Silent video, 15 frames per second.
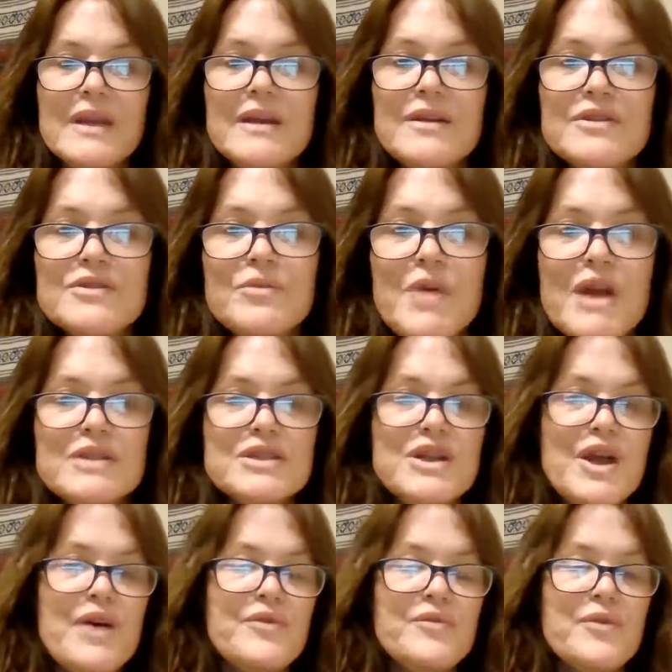here's a
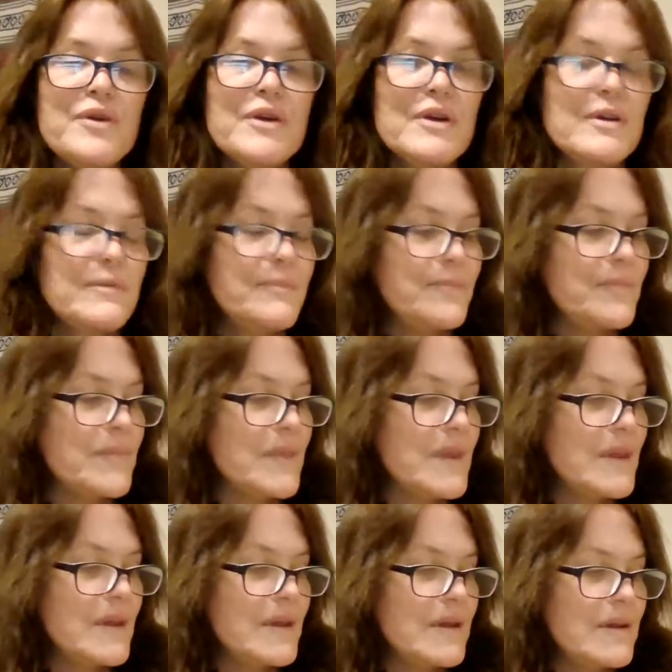rationale for it.
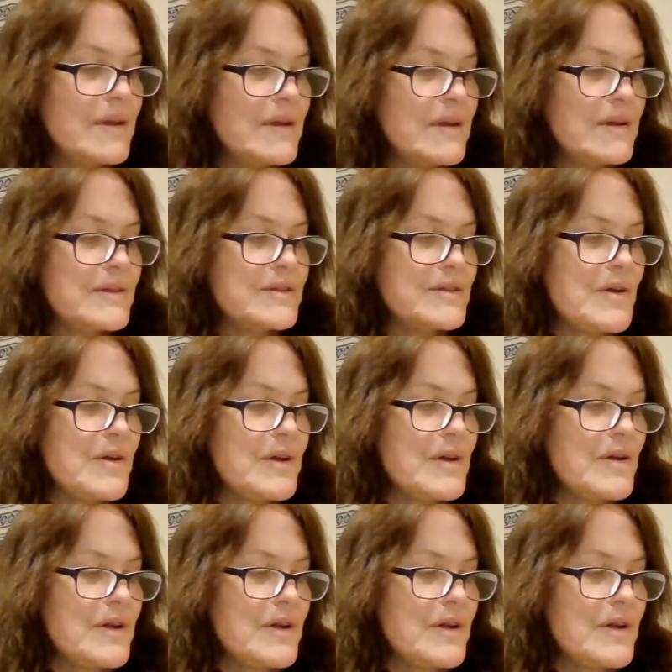Custodial